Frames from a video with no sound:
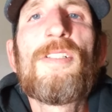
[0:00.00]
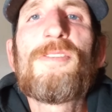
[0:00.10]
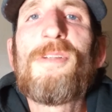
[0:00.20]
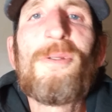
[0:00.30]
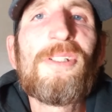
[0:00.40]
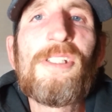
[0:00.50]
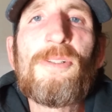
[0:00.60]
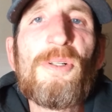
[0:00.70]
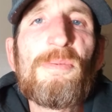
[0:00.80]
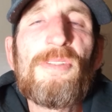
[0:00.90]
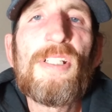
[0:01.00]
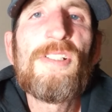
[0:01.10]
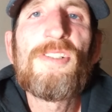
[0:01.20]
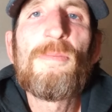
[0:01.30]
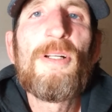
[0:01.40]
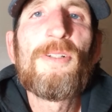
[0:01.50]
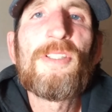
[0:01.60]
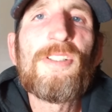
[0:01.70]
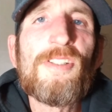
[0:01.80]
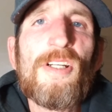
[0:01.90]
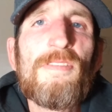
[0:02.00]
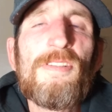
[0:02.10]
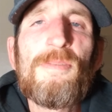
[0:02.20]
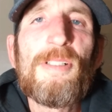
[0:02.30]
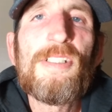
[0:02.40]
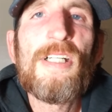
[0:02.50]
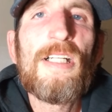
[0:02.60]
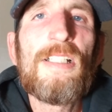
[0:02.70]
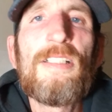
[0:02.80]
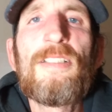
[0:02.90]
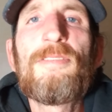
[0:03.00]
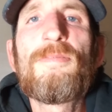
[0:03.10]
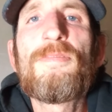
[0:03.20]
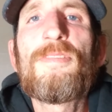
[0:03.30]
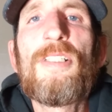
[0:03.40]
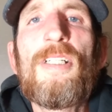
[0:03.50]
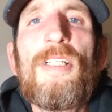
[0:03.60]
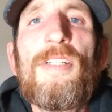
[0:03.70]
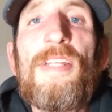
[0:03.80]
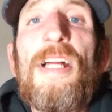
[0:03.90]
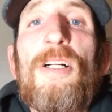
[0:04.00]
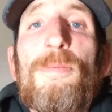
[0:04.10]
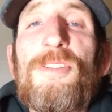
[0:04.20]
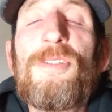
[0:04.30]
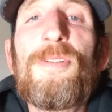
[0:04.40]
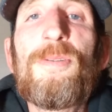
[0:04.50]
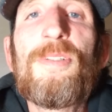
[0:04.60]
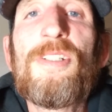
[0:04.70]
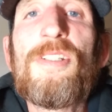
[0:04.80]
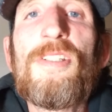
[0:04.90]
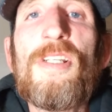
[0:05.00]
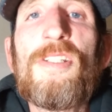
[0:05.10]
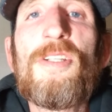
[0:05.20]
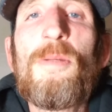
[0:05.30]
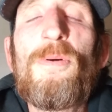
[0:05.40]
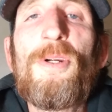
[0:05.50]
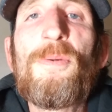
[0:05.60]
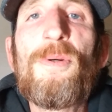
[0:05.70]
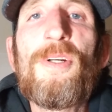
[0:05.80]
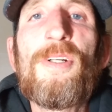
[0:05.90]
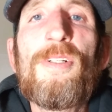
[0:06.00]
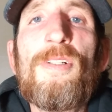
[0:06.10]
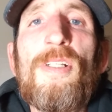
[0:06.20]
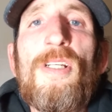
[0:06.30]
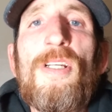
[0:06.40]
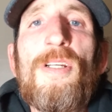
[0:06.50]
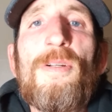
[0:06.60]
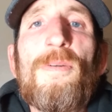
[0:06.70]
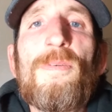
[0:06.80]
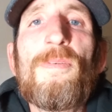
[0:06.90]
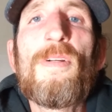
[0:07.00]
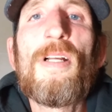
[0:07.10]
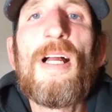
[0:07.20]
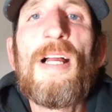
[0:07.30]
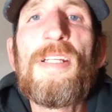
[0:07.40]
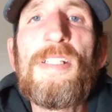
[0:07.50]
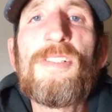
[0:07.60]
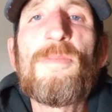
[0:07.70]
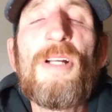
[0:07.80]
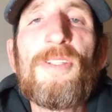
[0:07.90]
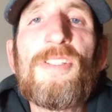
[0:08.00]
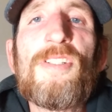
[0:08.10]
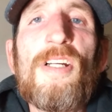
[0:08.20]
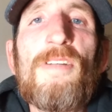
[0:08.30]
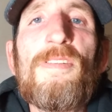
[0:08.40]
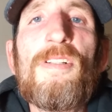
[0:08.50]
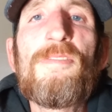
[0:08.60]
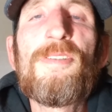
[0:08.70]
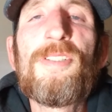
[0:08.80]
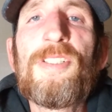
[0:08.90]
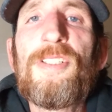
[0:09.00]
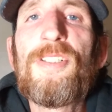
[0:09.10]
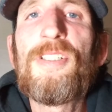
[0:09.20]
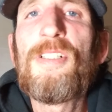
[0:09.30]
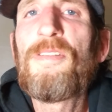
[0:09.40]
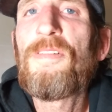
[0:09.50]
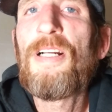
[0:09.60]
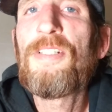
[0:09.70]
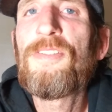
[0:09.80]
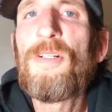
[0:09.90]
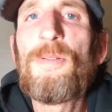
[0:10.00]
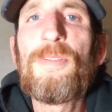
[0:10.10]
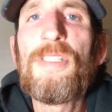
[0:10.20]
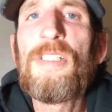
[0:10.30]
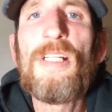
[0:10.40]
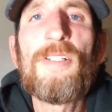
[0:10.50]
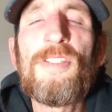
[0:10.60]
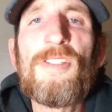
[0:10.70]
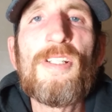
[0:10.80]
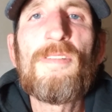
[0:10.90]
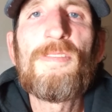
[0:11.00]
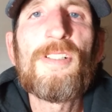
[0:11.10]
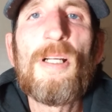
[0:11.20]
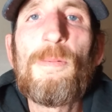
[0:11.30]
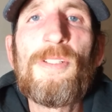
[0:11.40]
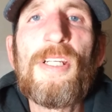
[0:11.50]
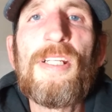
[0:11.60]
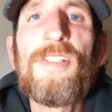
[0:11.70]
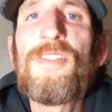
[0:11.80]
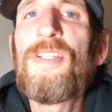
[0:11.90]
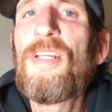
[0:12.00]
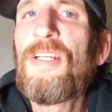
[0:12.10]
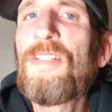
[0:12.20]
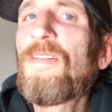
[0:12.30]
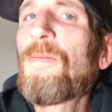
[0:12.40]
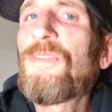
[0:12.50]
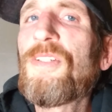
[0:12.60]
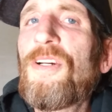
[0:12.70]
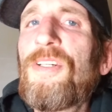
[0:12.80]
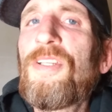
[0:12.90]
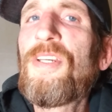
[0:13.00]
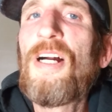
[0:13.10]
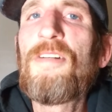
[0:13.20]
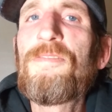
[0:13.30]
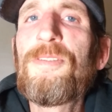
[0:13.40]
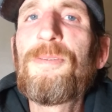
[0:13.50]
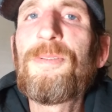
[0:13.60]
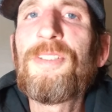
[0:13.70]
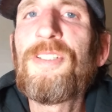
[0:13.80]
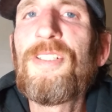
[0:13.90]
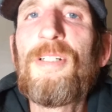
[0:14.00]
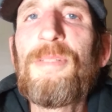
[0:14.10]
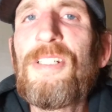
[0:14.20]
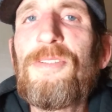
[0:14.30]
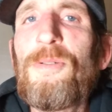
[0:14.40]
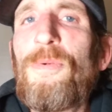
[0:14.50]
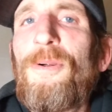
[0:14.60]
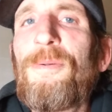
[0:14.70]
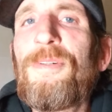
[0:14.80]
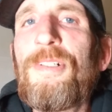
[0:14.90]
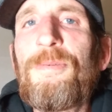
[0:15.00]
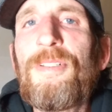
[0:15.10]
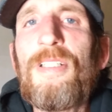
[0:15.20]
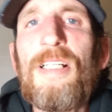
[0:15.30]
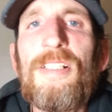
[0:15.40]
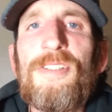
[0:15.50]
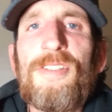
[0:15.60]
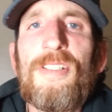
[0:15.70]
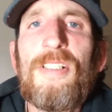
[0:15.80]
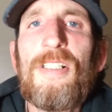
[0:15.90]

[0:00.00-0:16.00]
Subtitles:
slowly incorporating some healthy stuff into my diet. And that helps too. It's to the point where I eat some healthy stuff and I'm feeling good. And if I don't eat healthy stuff for a couple of days, then I'm starting to not feel really good. I'm getting to a point where I realize,